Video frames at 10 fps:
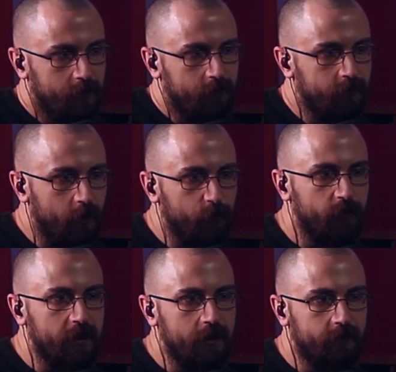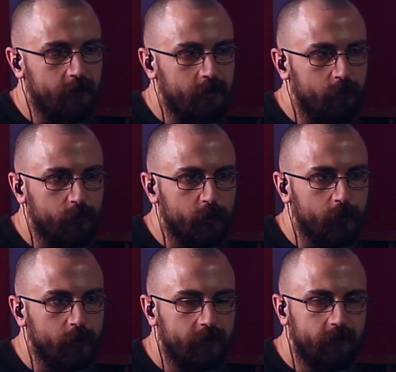some of it is a little
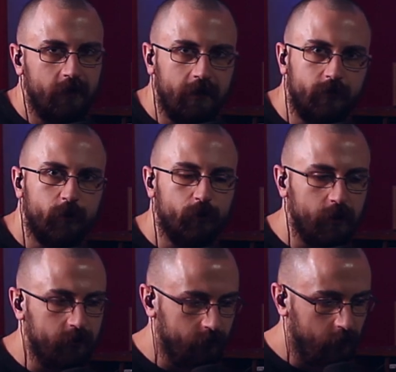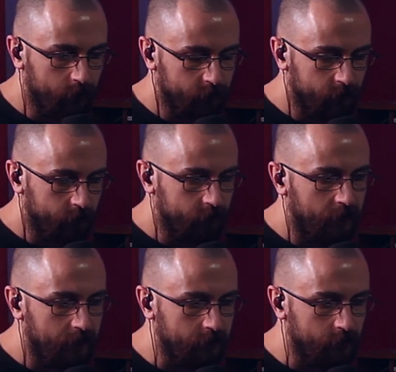more accessible in terms of just
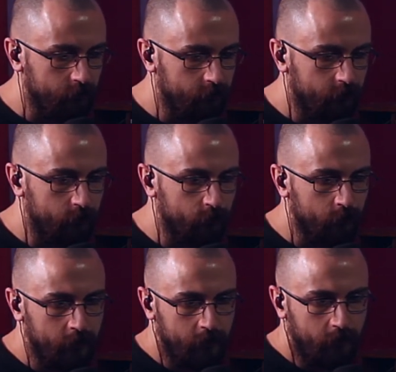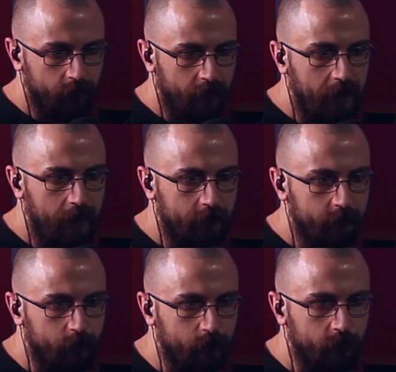getting used to their
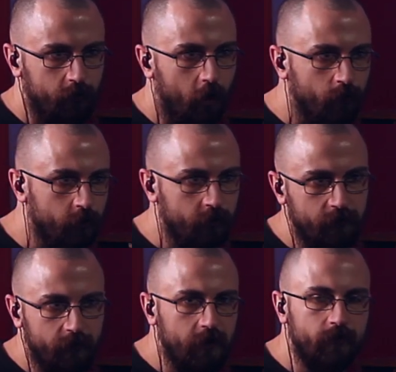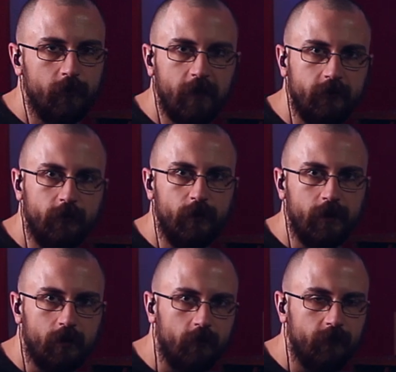sort of genre shifting that they do
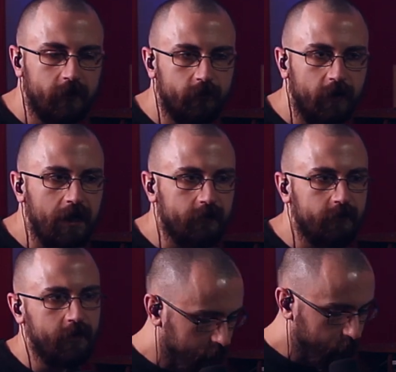in a lot of their tracks.